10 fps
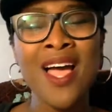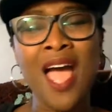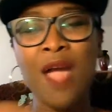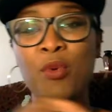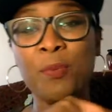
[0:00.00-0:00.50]

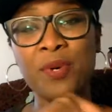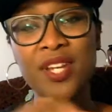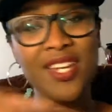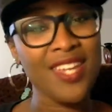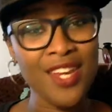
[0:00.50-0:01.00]
I will put
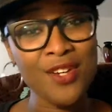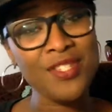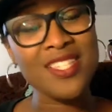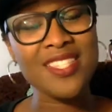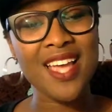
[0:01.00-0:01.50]
it here
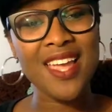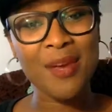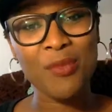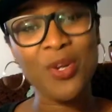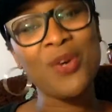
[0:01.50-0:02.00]
since I
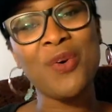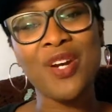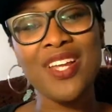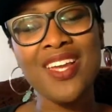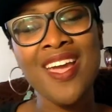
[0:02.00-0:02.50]
am
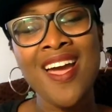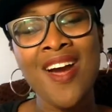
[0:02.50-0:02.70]
recording,